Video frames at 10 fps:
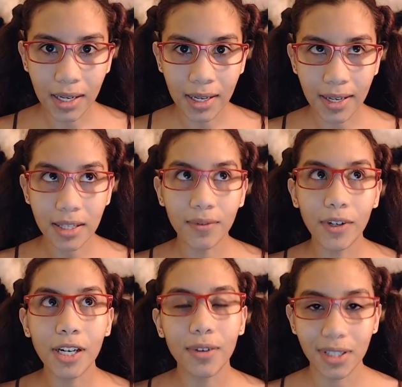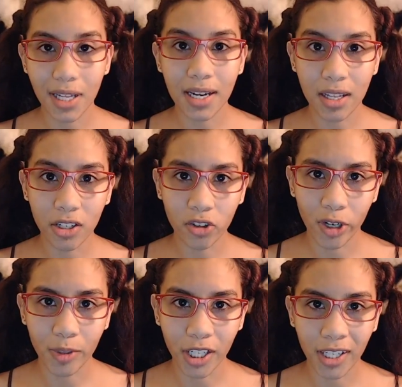in the very first line of the
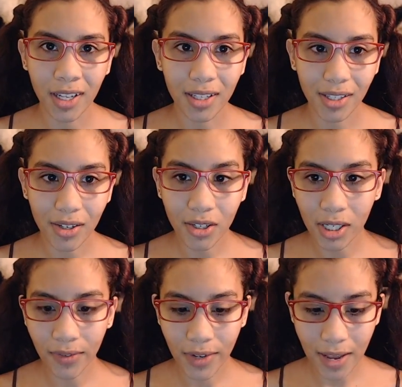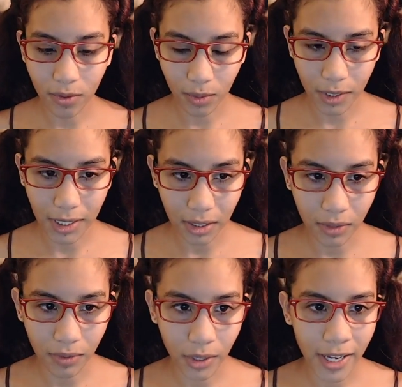description, so you don't even have to really look for it.